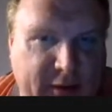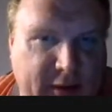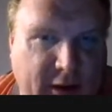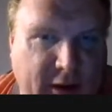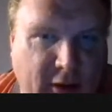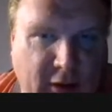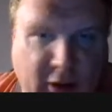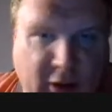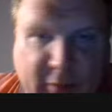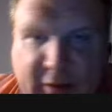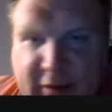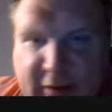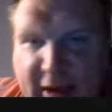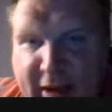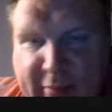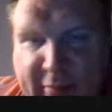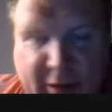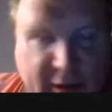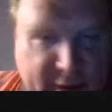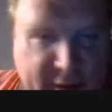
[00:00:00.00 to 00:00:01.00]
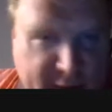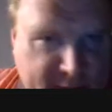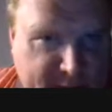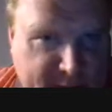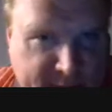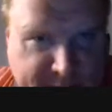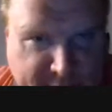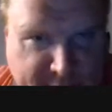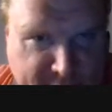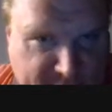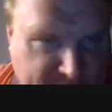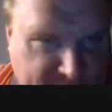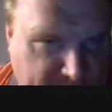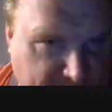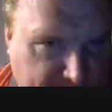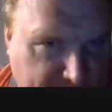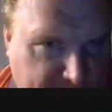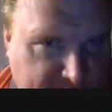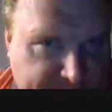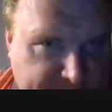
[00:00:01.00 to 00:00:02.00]
holometabolous
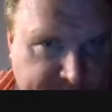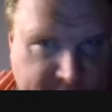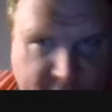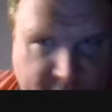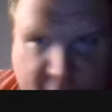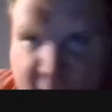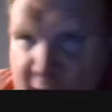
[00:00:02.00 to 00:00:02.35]
insects.